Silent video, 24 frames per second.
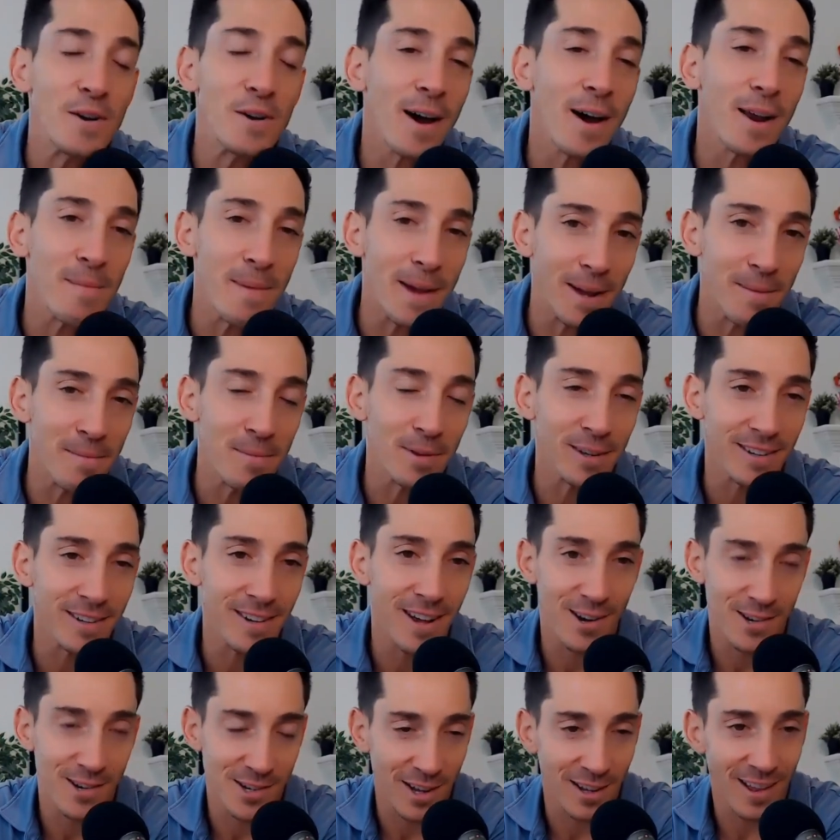knew how to make $1 million
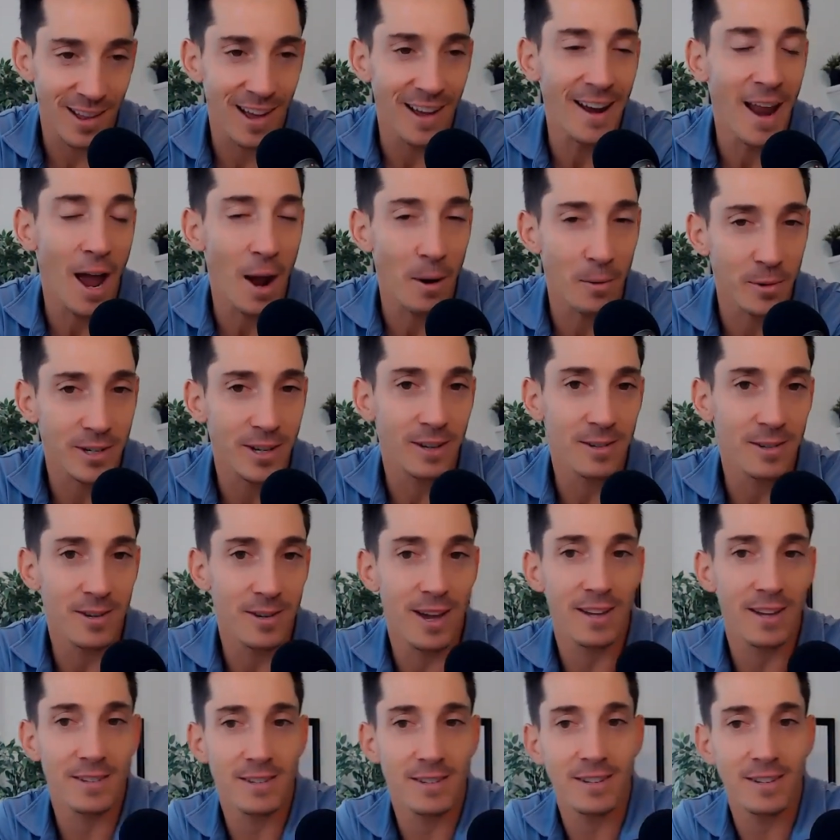online, I would tell you,
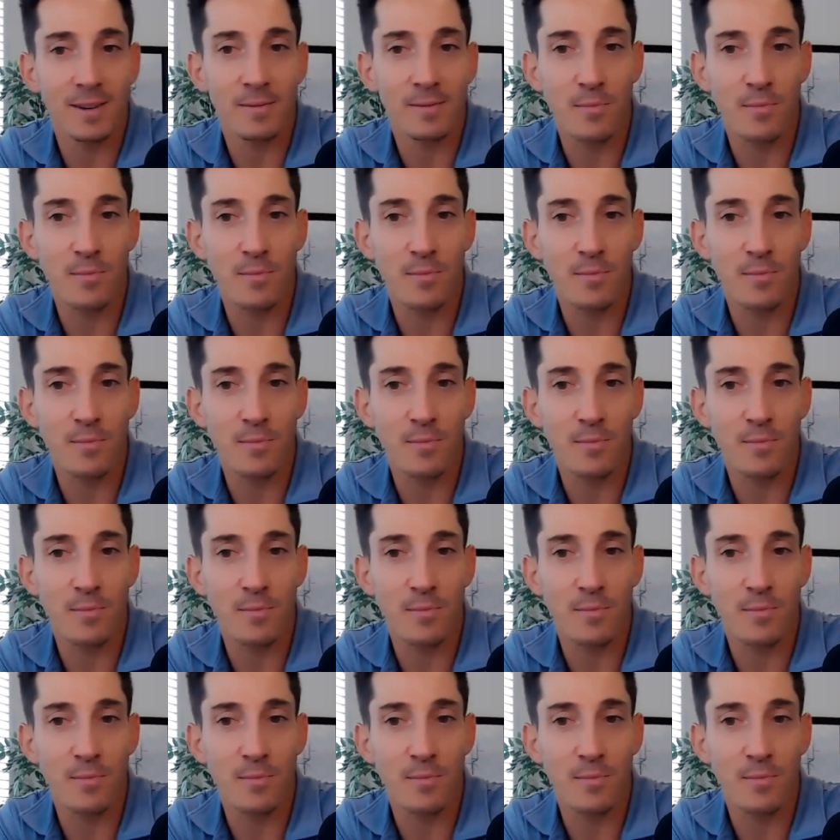Cassidy.